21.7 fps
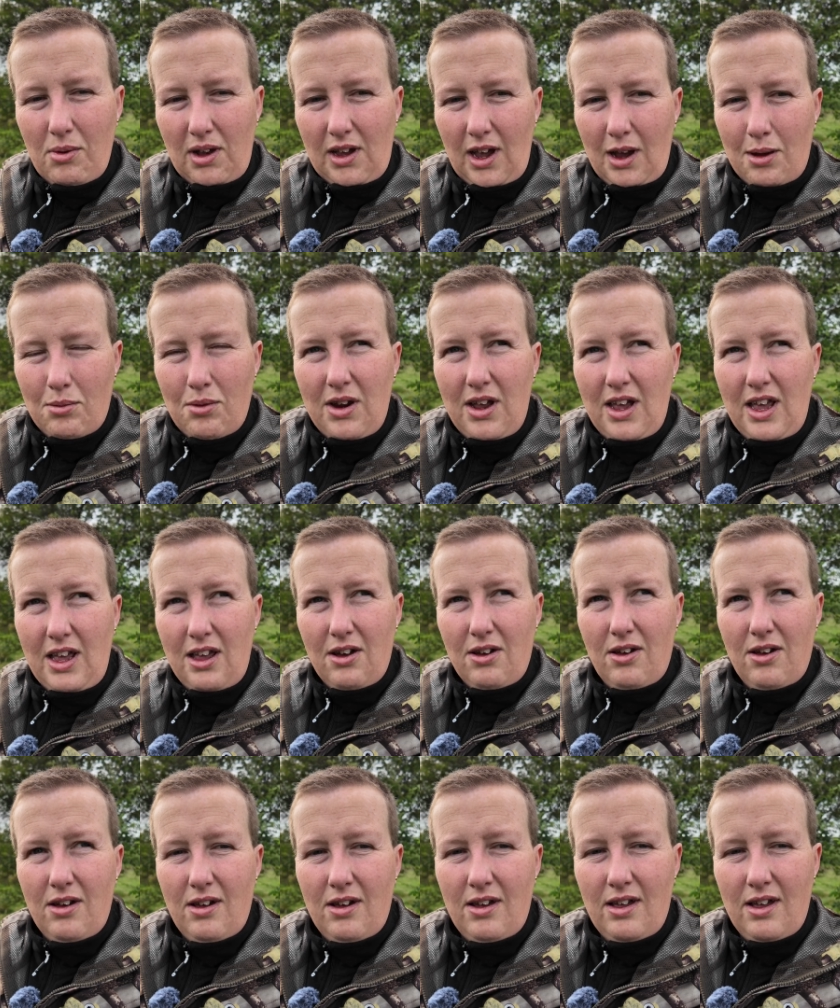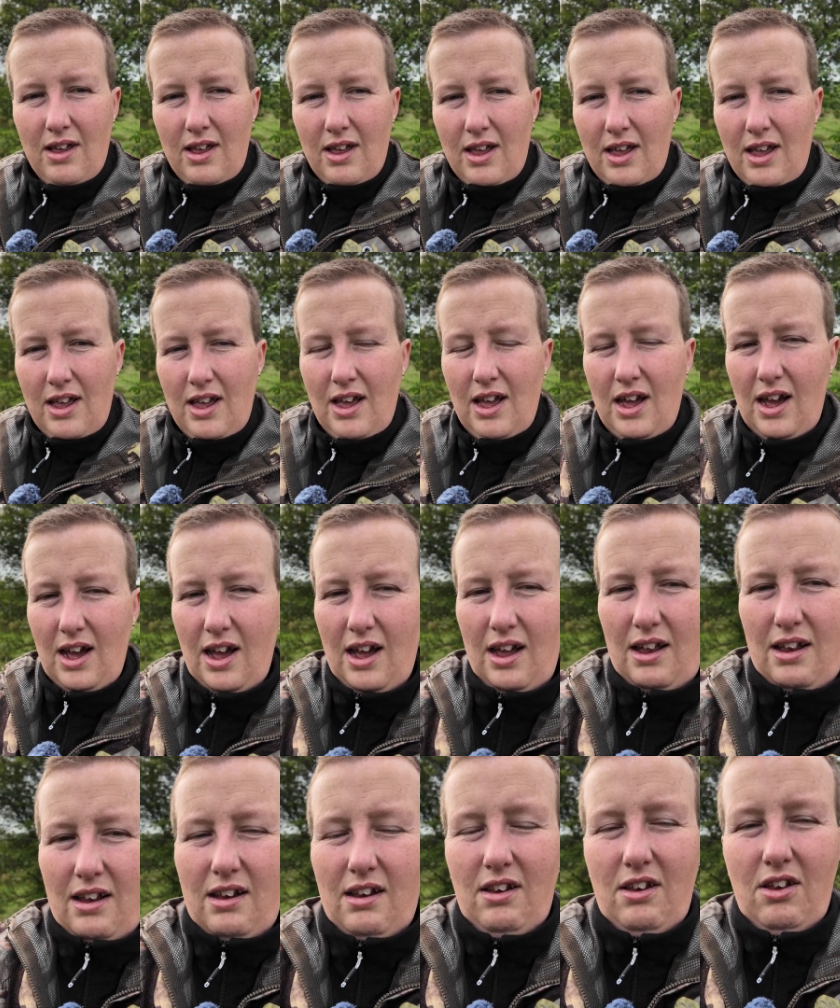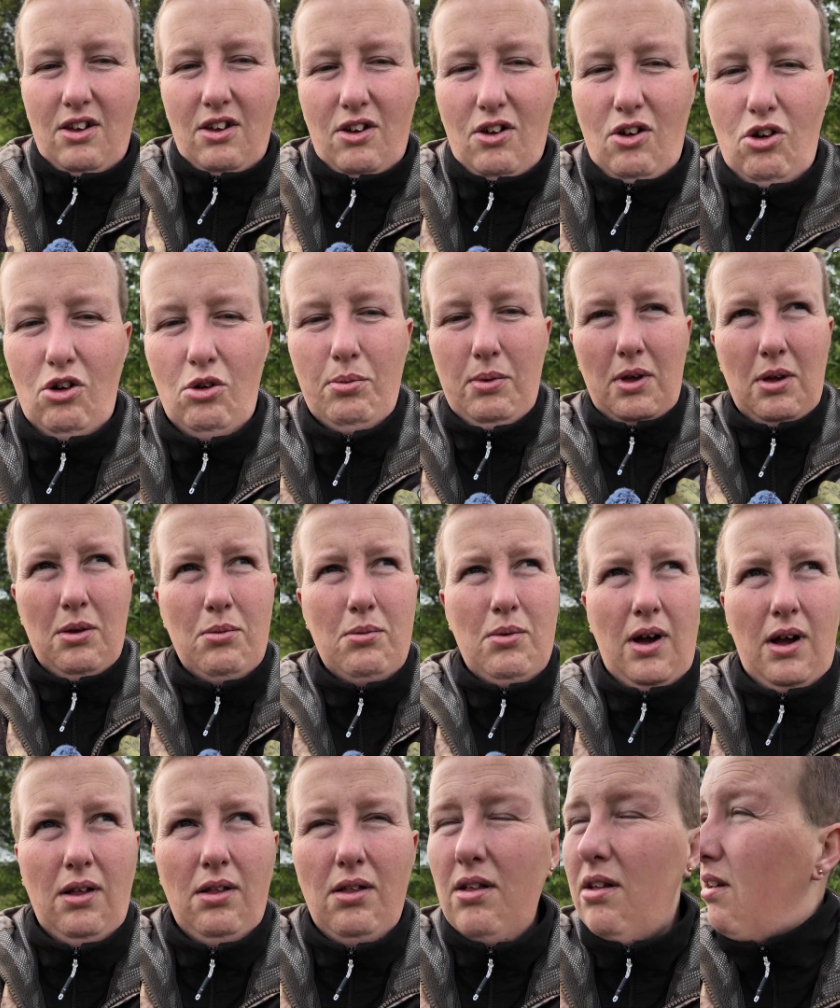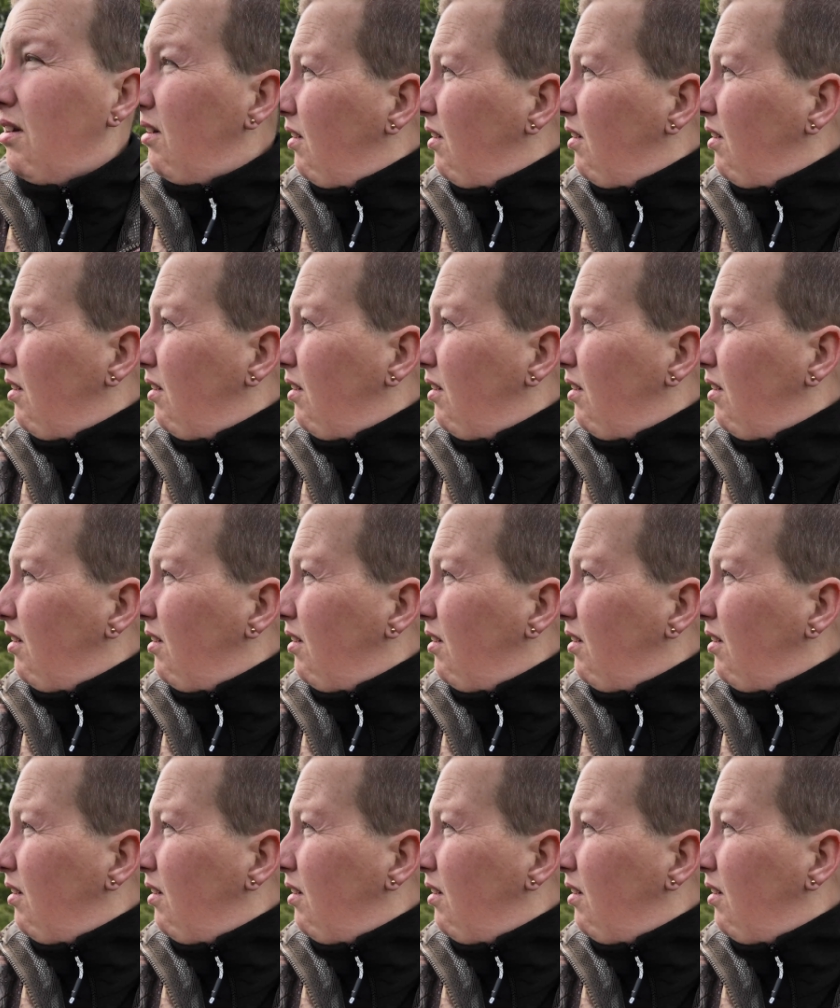my camera here, and all being well,